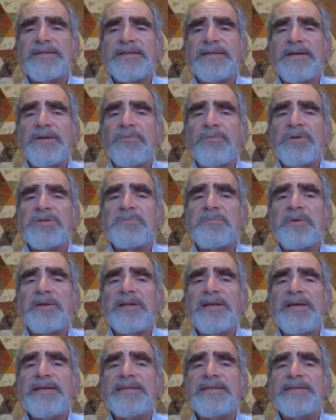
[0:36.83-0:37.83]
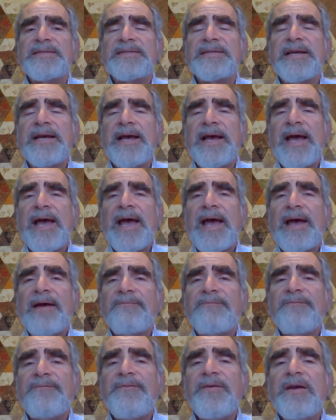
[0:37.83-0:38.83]
in which police
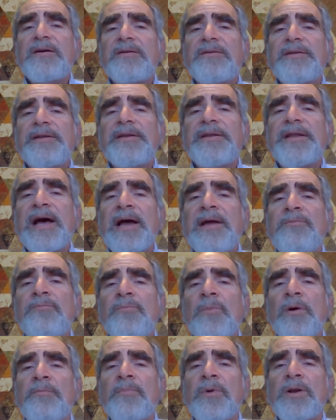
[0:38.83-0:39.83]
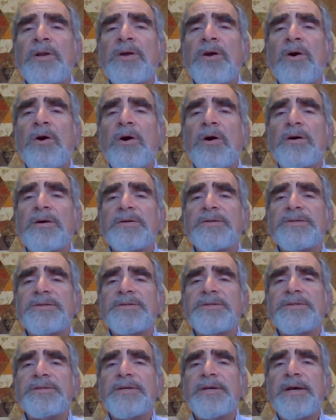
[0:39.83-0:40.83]
have fielded 911
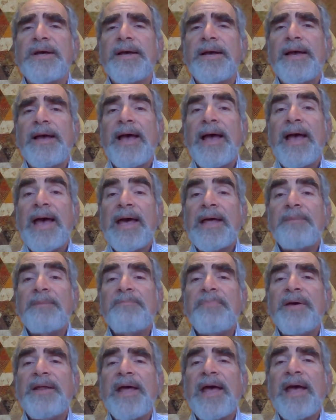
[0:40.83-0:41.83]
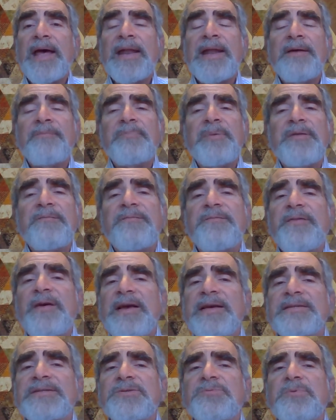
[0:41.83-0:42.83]
calls and have been
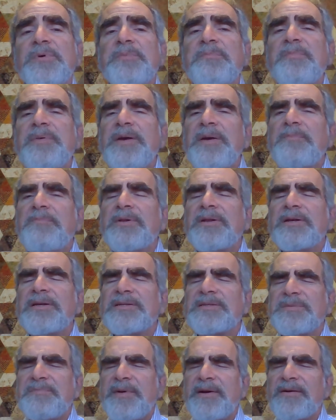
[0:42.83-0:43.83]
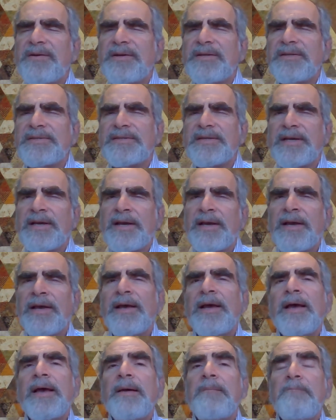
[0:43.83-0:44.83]
faced with people experiencing
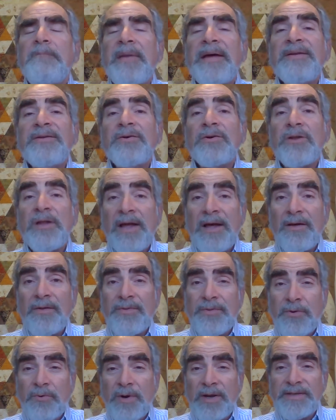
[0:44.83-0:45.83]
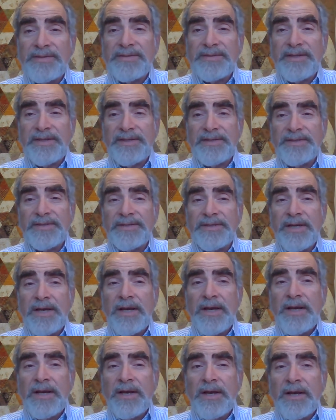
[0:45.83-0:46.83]
mental health crises,
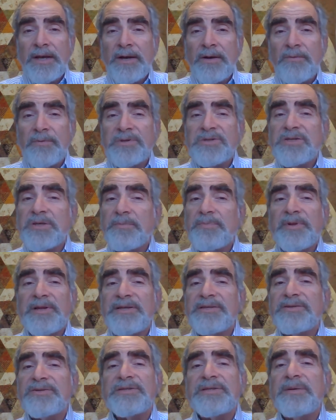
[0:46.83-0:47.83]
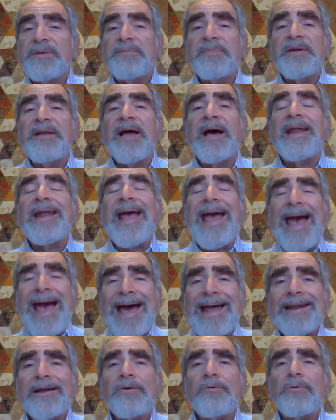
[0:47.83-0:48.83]
which the police are simply not
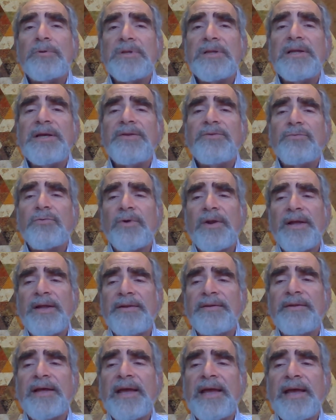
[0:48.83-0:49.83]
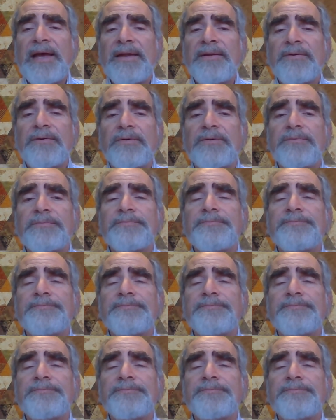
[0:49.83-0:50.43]
adequately trained to handle.